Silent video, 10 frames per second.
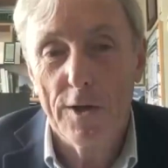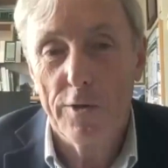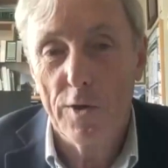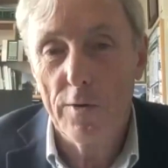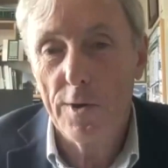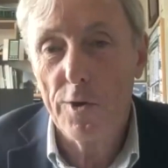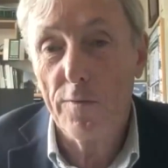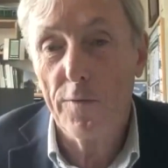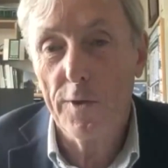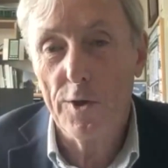So it's not as
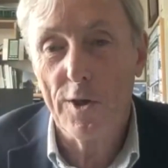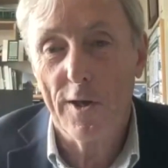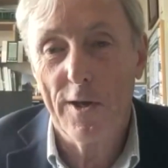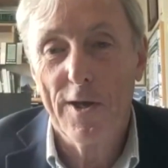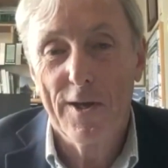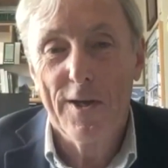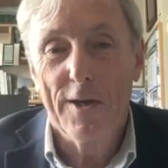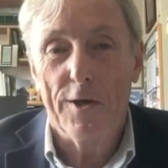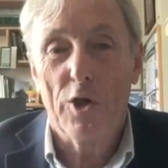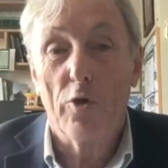if there's a
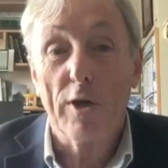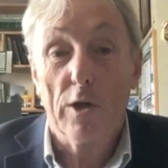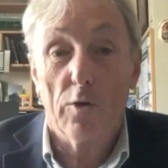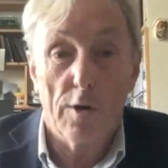strict